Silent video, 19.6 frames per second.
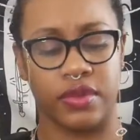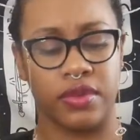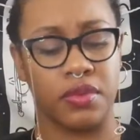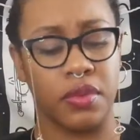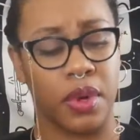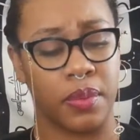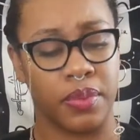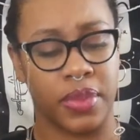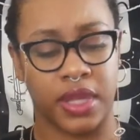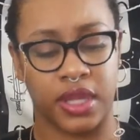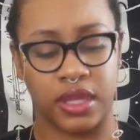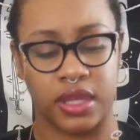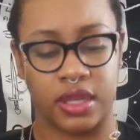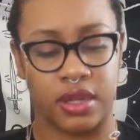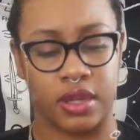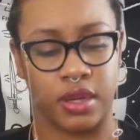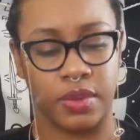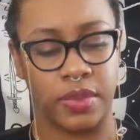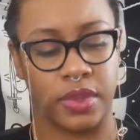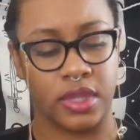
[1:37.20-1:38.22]
Ooh, I'm
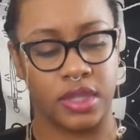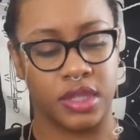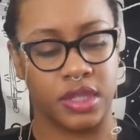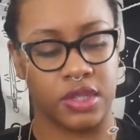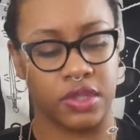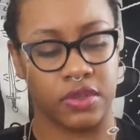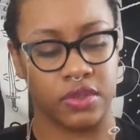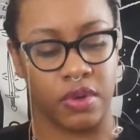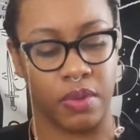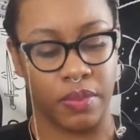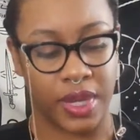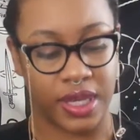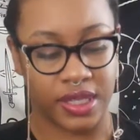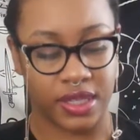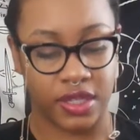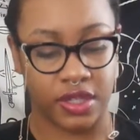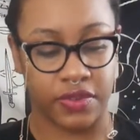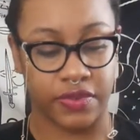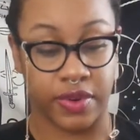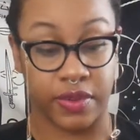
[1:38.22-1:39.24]
picking up an additional
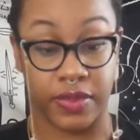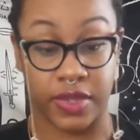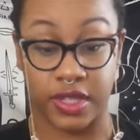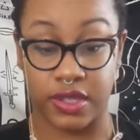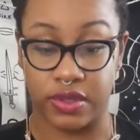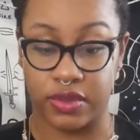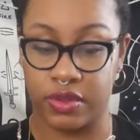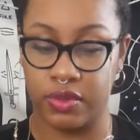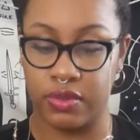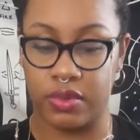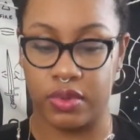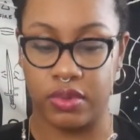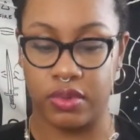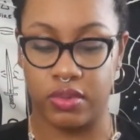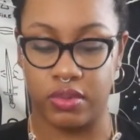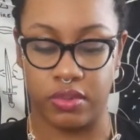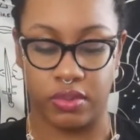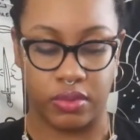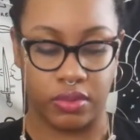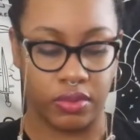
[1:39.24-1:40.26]
message from this group.
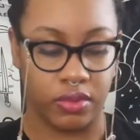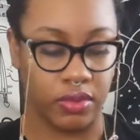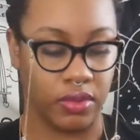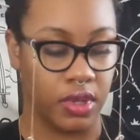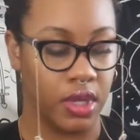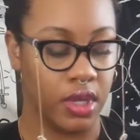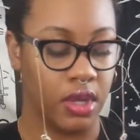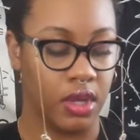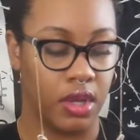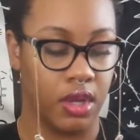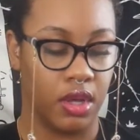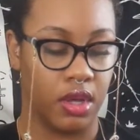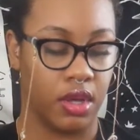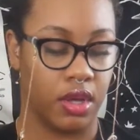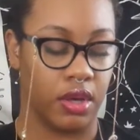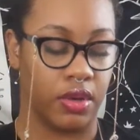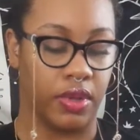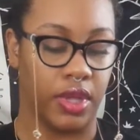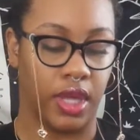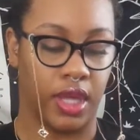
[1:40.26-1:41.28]
Ooh,
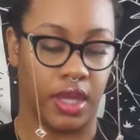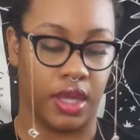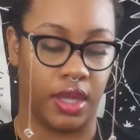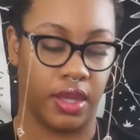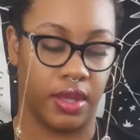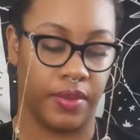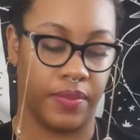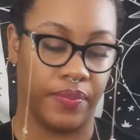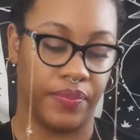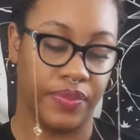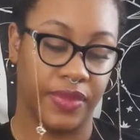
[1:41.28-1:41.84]
okay.